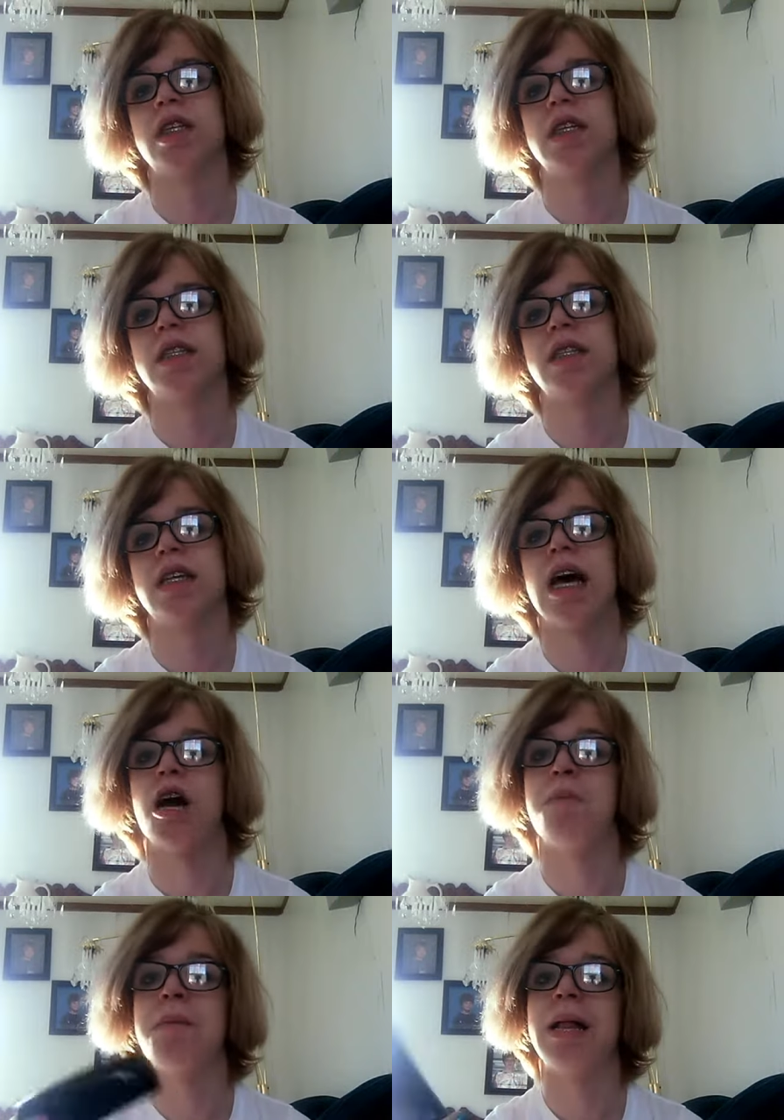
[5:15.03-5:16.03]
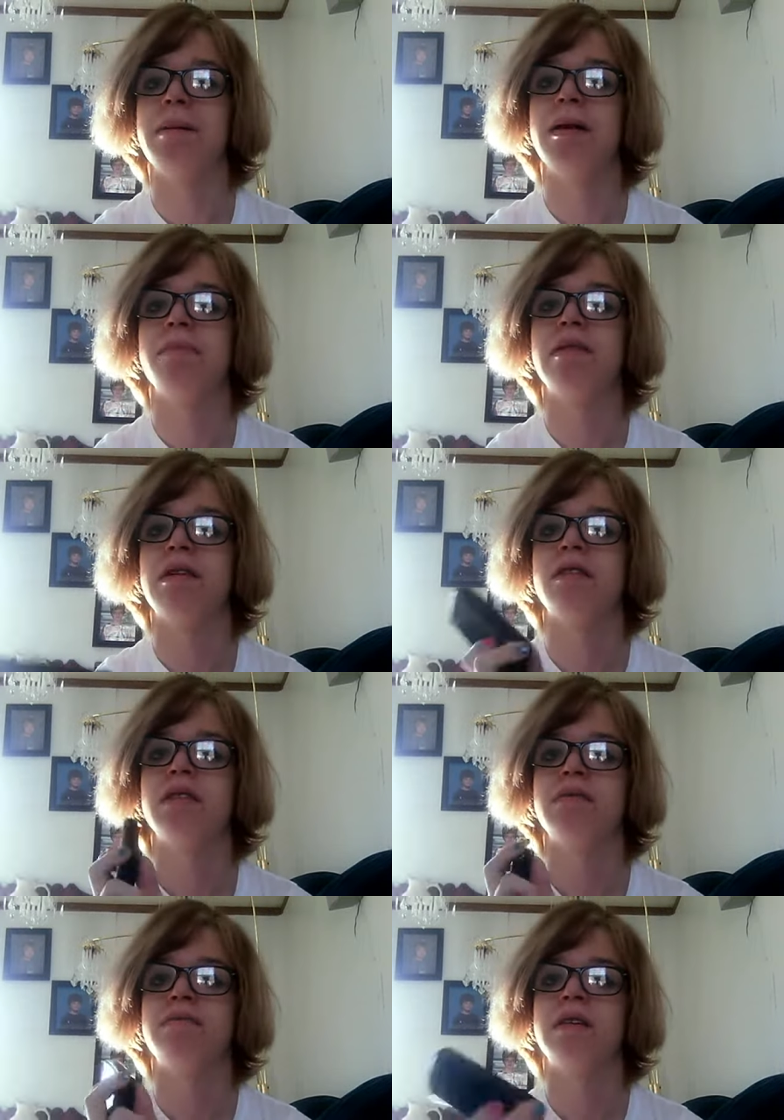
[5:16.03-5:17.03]
things. I got my belly button
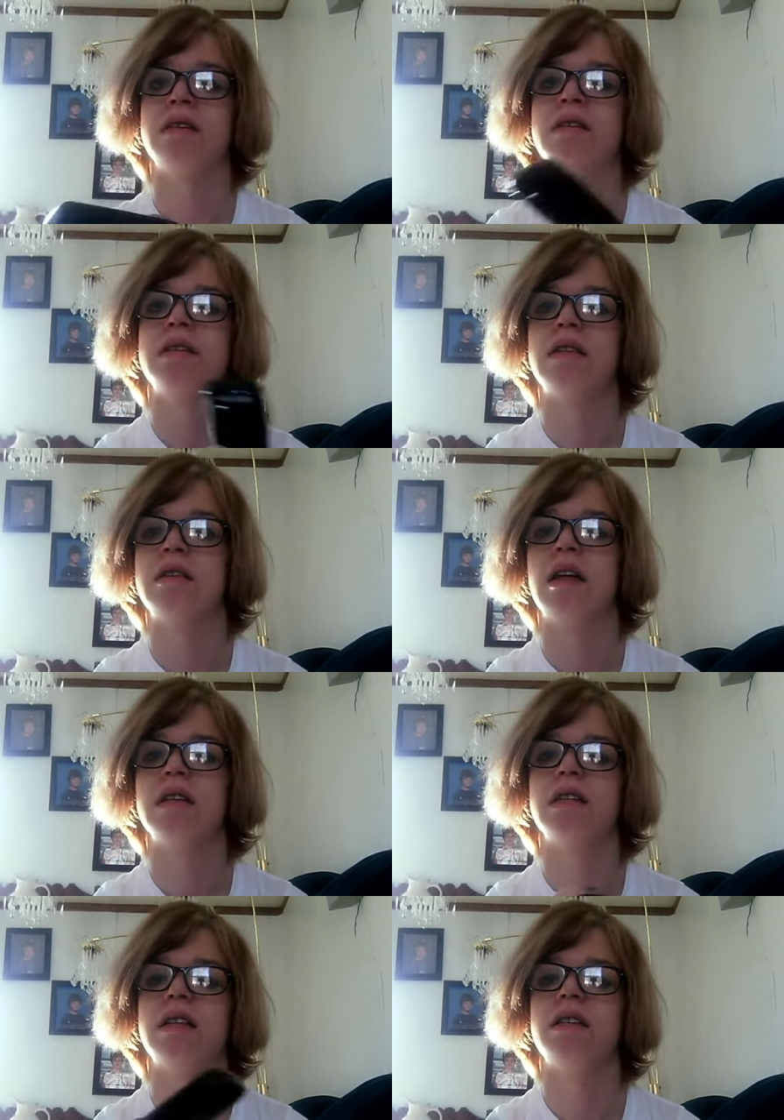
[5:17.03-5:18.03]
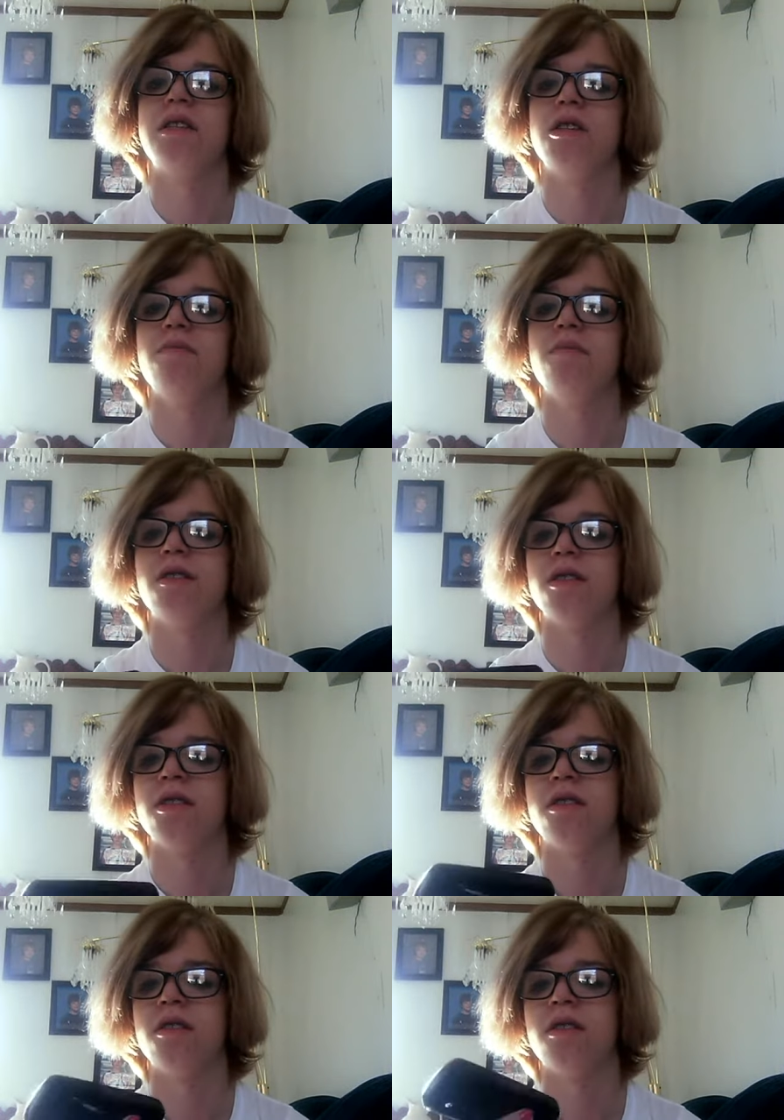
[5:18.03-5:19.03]
pierced, but that's nothing too
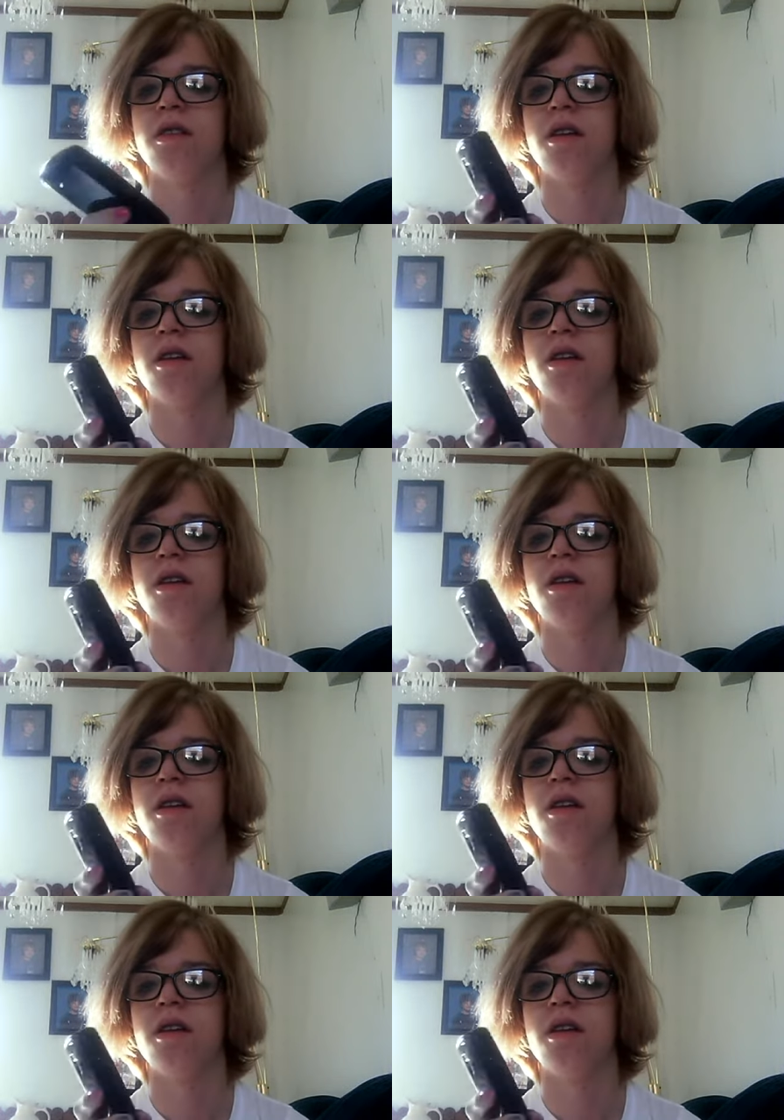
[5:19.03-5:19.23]
personal.